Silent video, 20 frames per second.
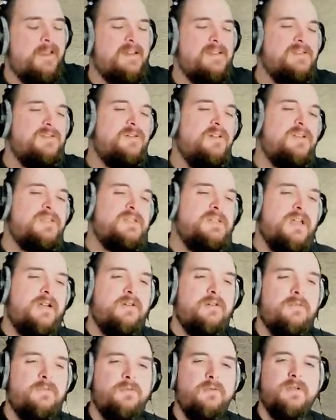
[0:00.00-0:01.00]
It's not
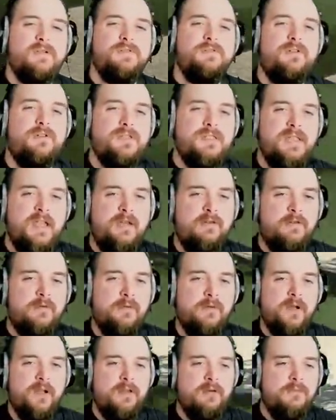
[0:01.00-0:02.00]
terrible. I
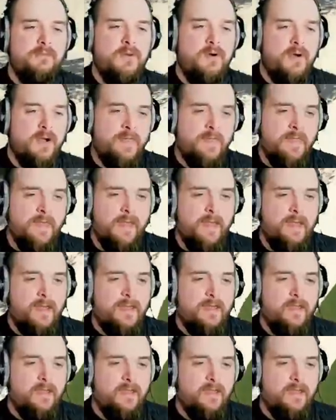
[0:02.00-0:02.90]
don't mind that.